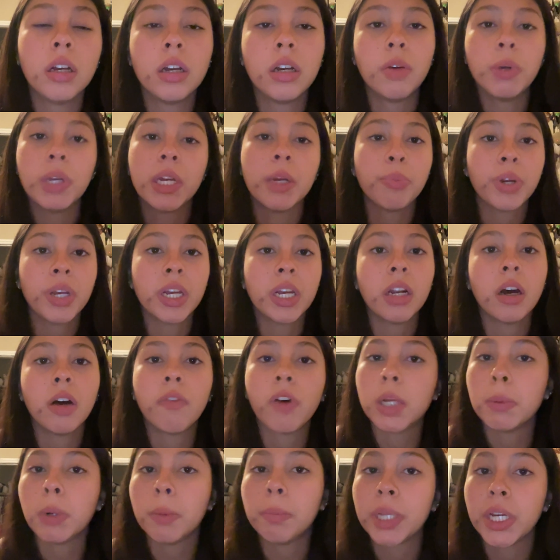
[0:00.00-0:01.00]
We can bring in a
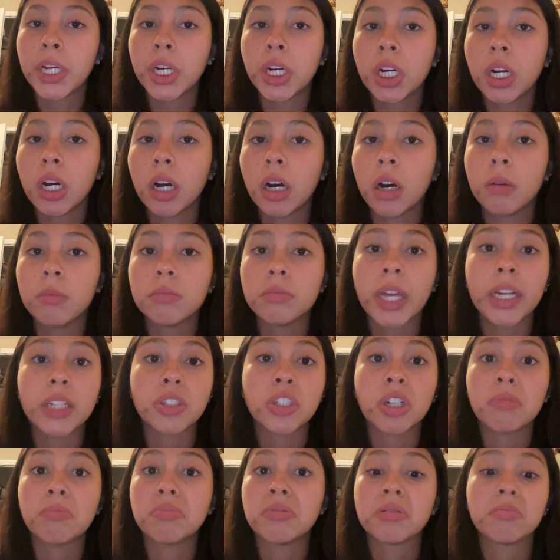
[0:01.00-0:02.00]
volleyball player that
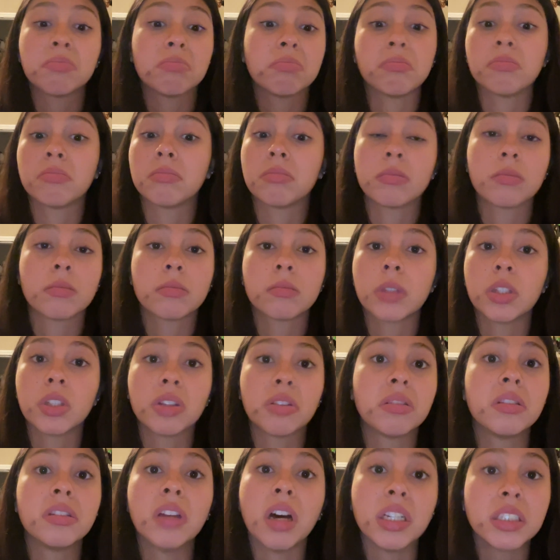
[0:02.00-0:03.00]
jumps
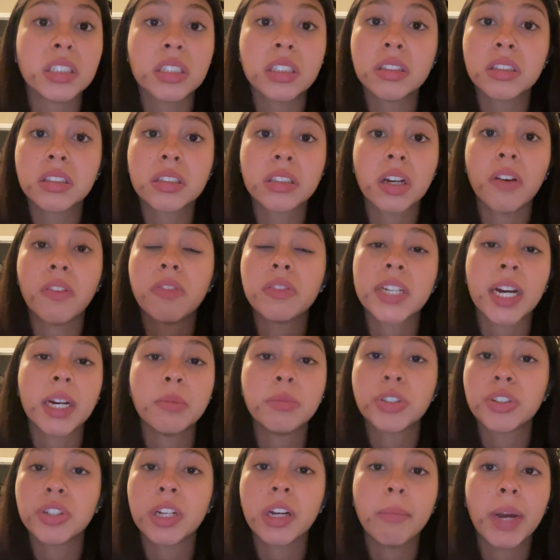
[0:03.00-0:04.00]
dozens of
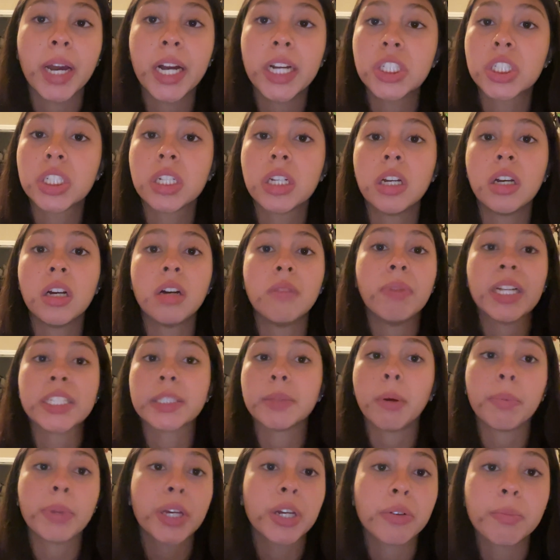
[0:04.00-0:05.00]
times during a match.
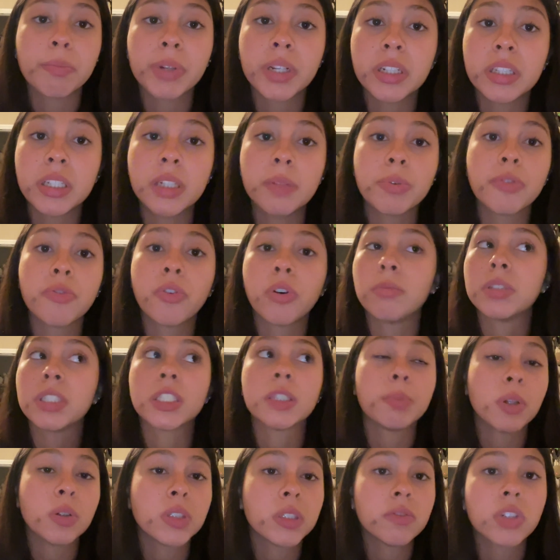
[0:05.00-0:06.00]
Basketball player repeatedly performs
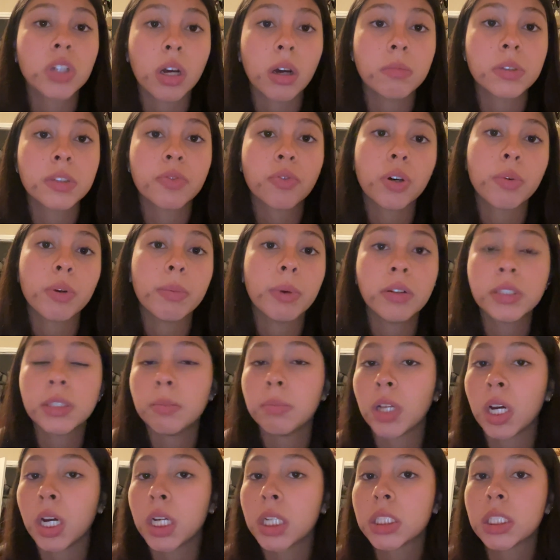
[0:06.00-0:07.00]
explosive jumps for rebounds and
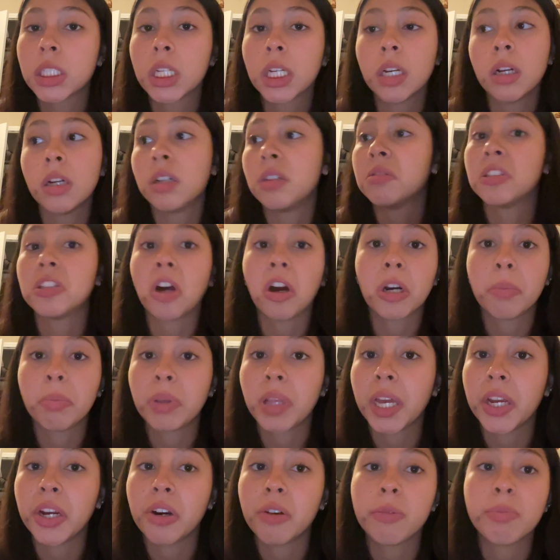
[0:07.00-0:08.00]
blocks. Soccer
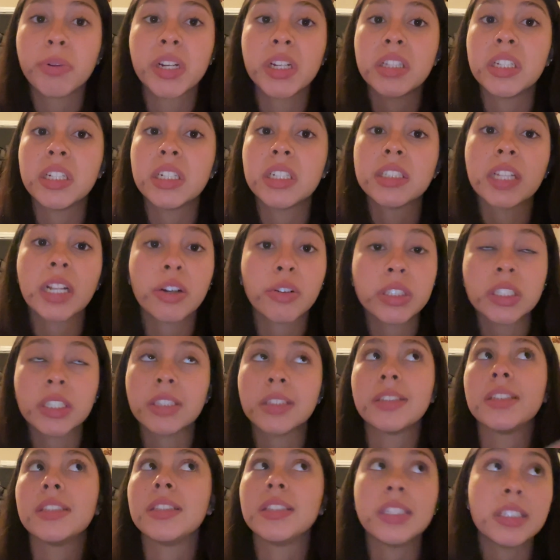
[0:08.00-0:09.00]
player repeatedly accelerates and
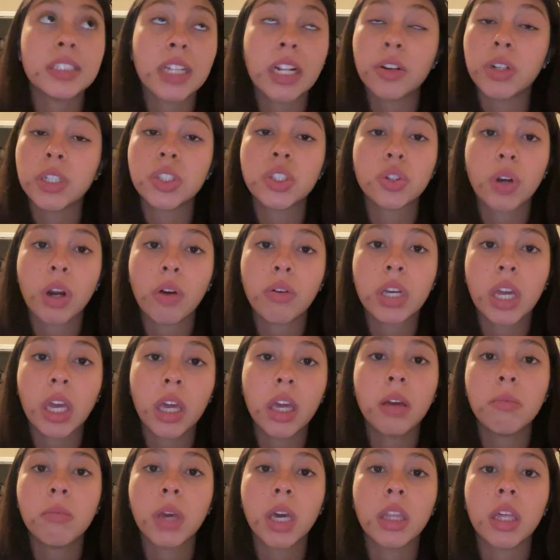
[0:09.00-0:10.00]
decelerates throughout a
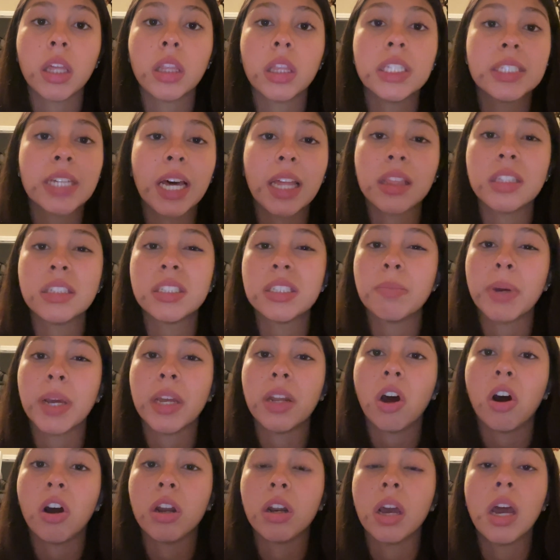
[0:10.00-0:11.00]
game. And then these athletes
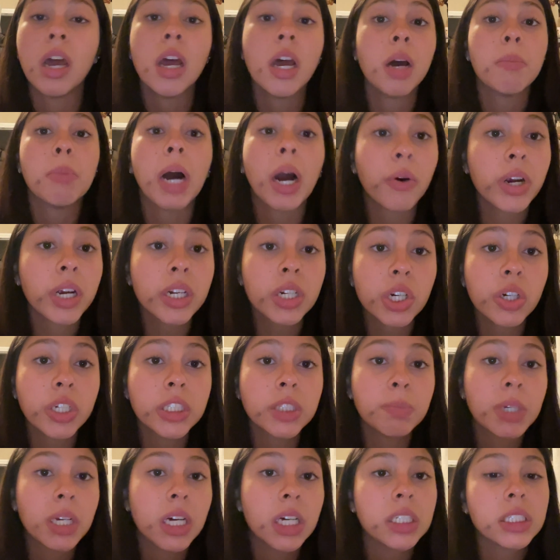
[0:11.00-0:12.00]
depend on power endurance
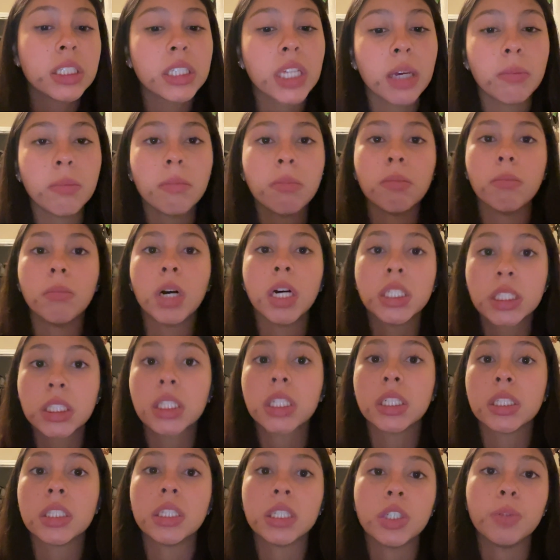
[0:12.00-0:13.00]
because they must
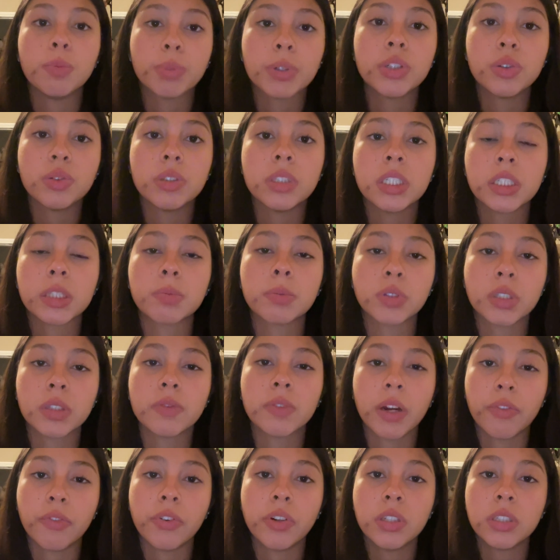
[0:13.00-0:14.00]
continue producing explosive
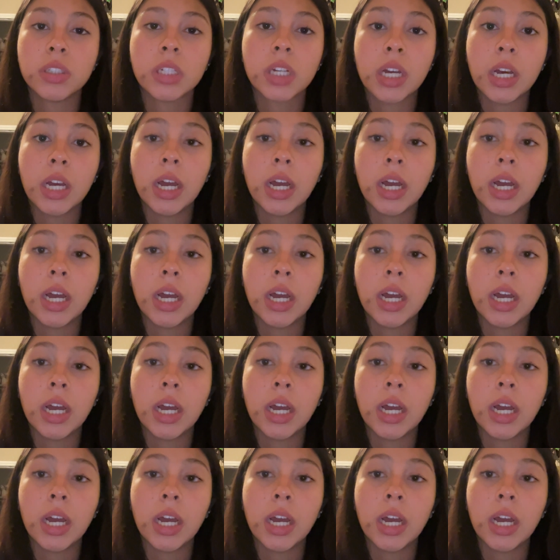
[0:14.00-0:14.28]
efforts